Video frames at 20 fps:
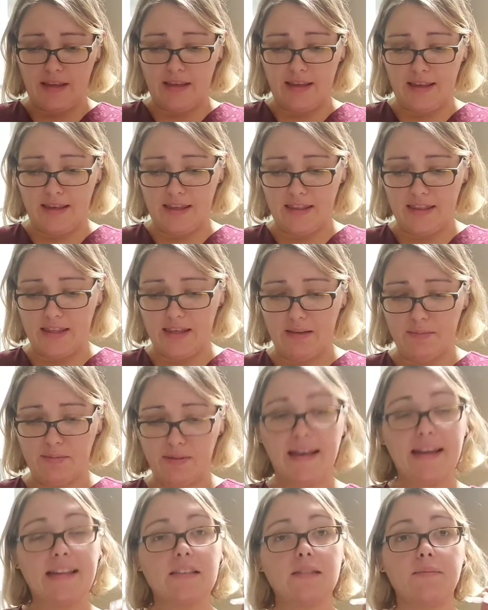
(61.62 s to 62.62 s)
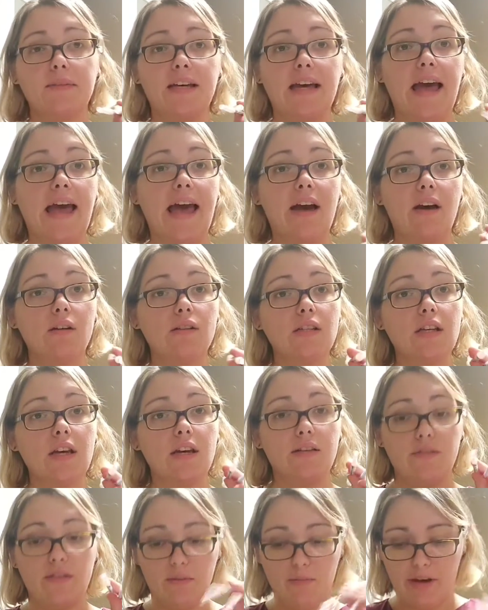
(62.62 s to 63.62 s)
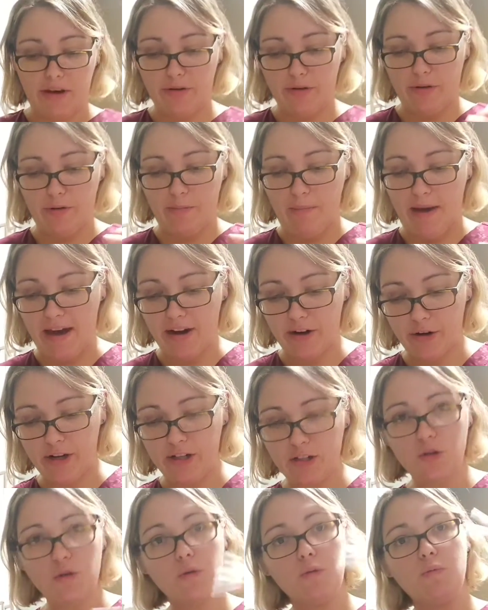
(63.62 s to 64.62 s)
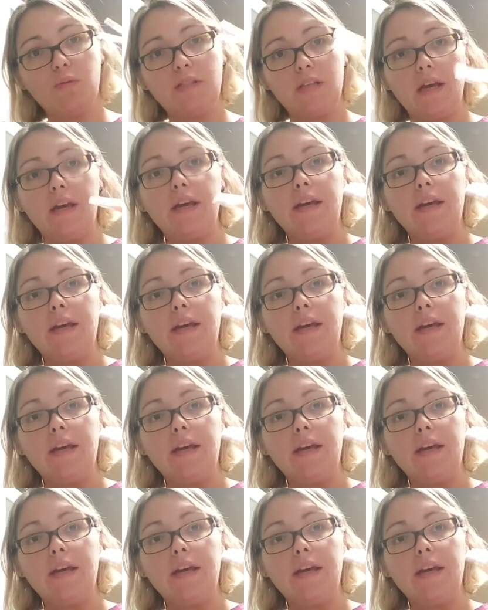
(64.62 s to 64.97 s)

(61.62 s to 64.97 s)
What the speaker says: get the plasma out of the microhematocrit tubes